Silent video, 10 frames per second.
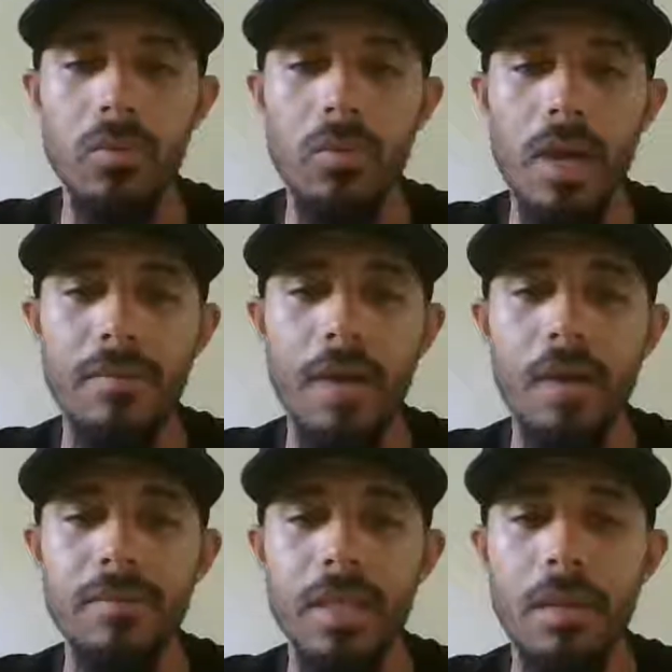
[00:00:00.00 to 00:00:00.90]

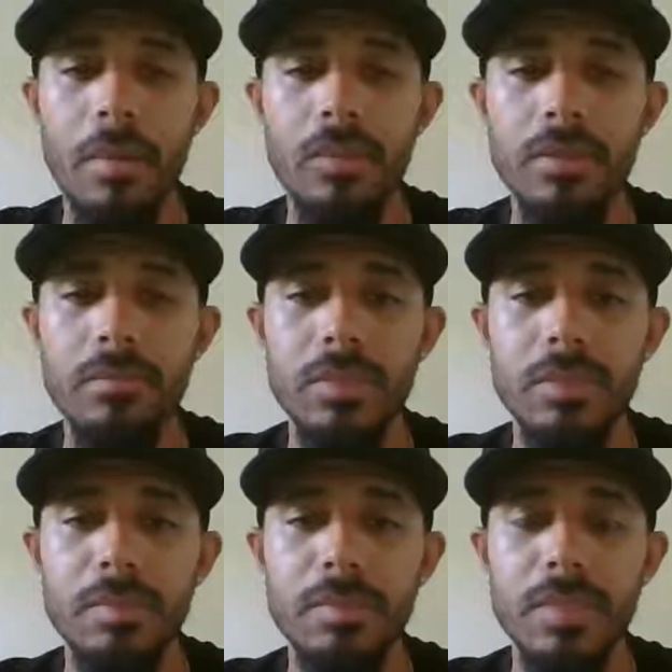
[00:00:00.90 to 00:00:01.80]
have to come up with some
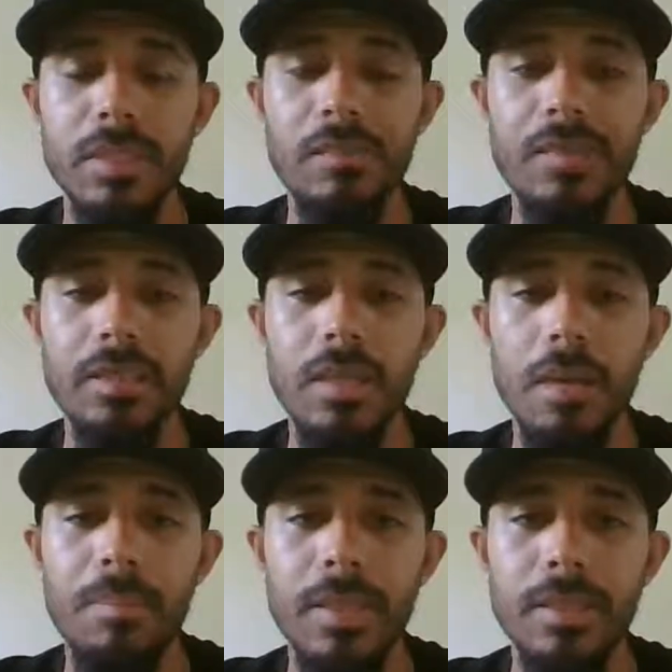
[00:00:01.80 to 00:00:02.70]
specific
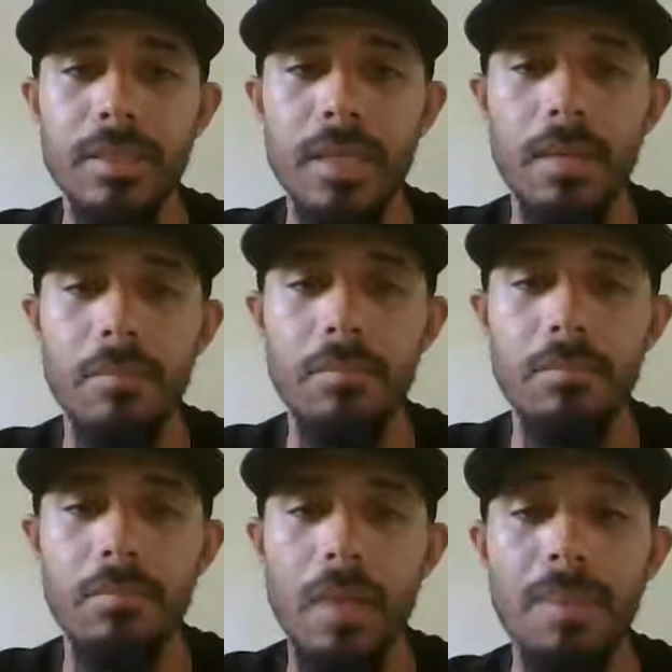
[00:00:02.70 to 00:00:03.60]
topics,
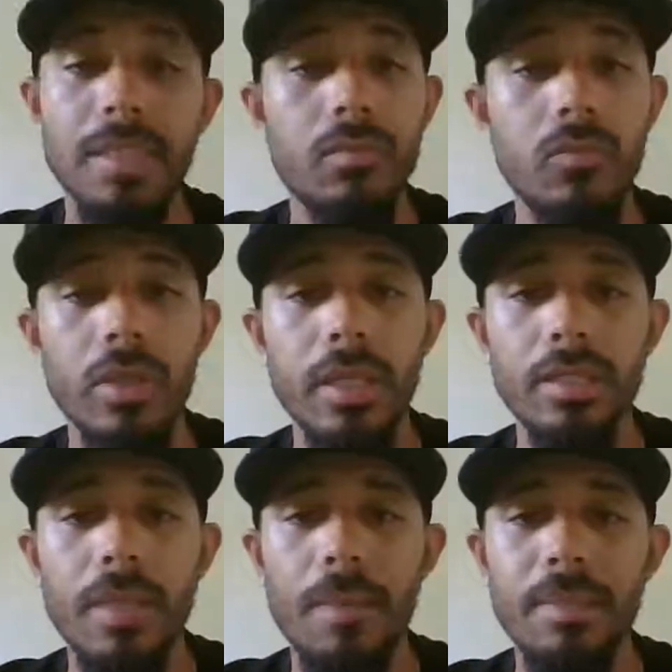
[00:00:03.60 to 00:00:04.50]
maybe some rookie
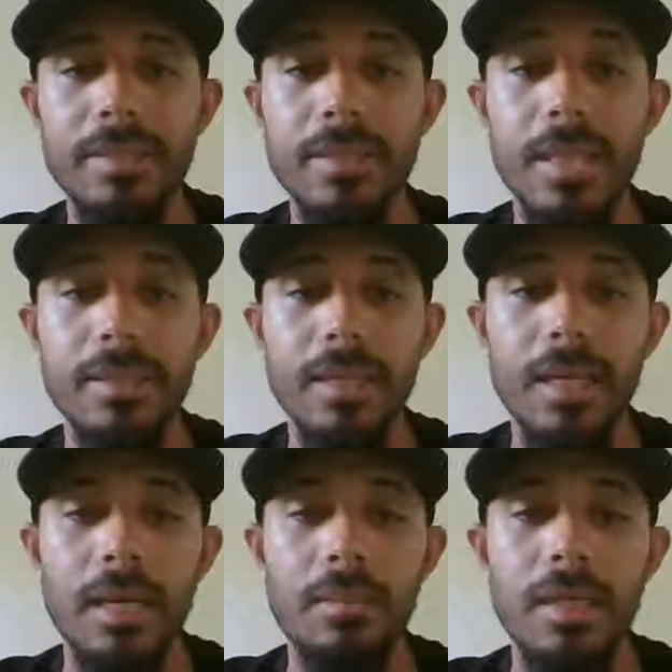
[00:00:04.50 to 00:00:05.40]
topics next
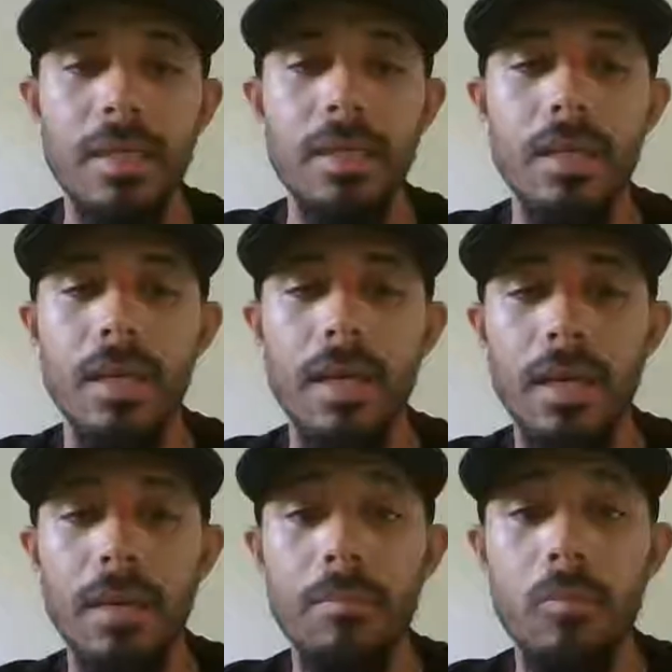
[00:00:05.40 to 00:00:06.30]
time,
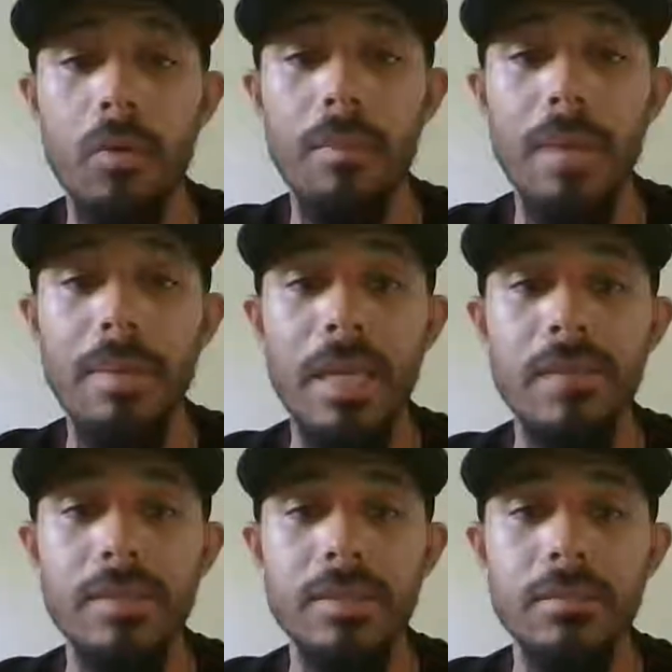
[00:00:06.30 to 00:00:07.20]
or maybe
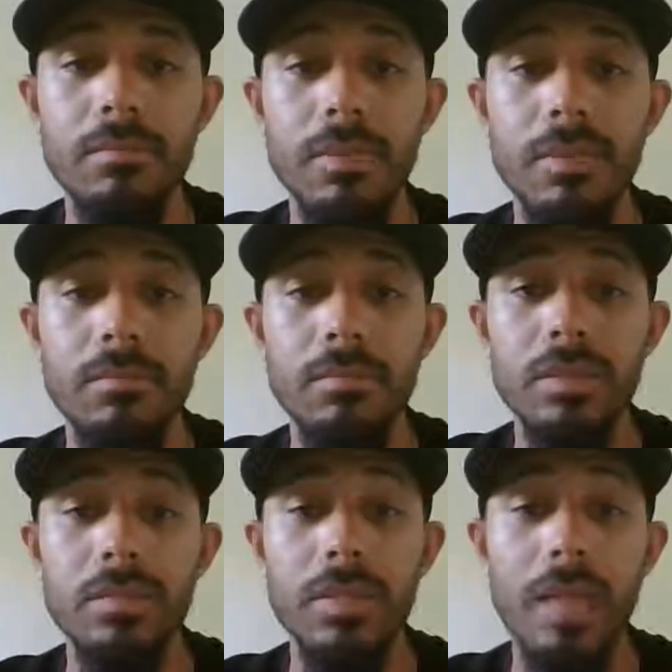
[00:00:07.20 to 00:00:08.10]
even some
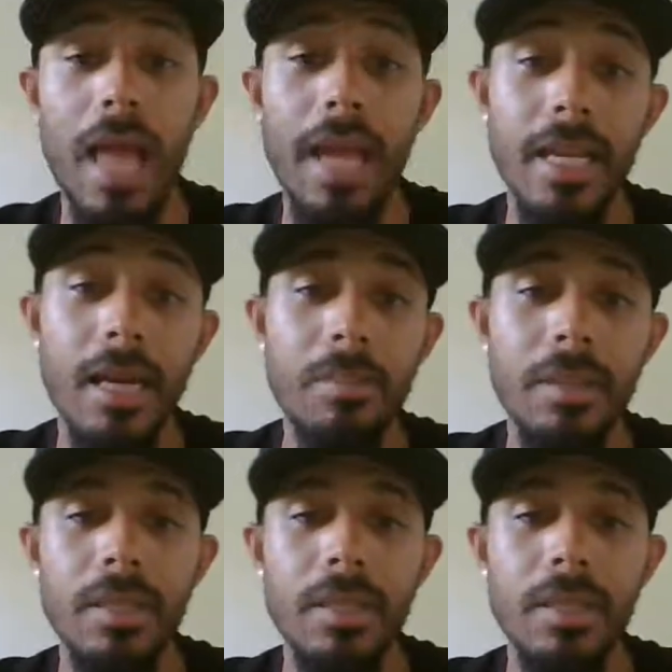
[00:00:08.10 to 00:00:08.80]
lineup